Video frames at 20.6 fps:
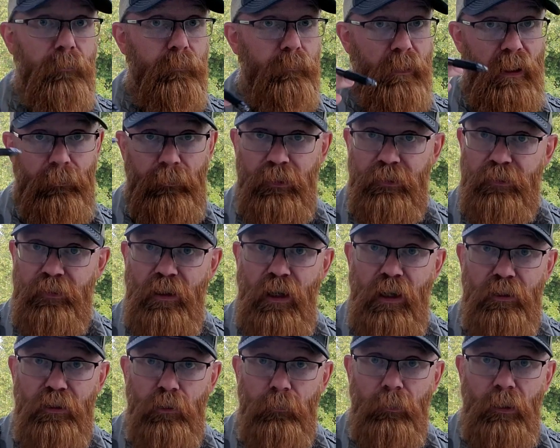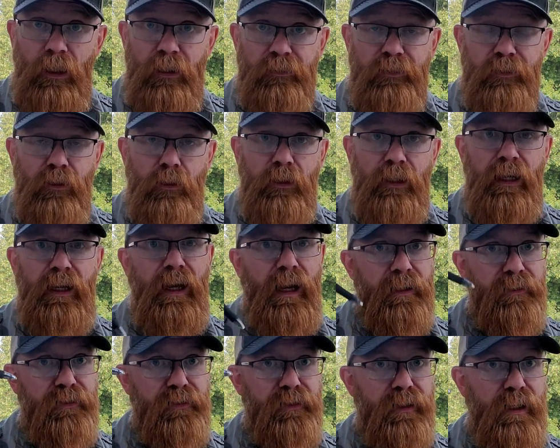Maybe it's not your boss, okay?
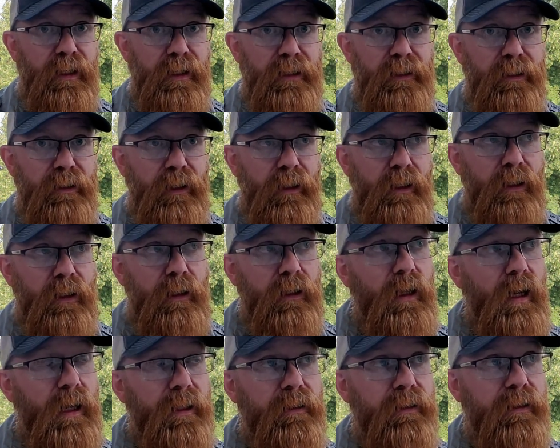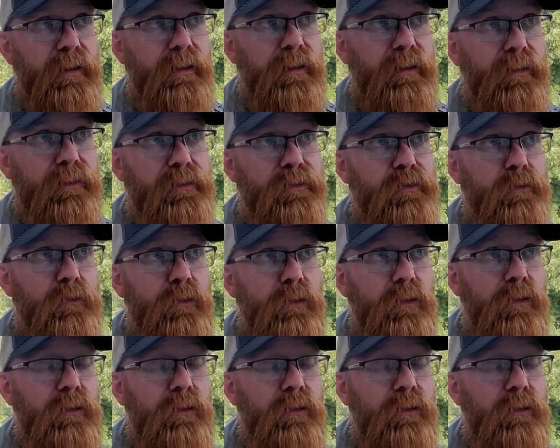And today, uh, I think it's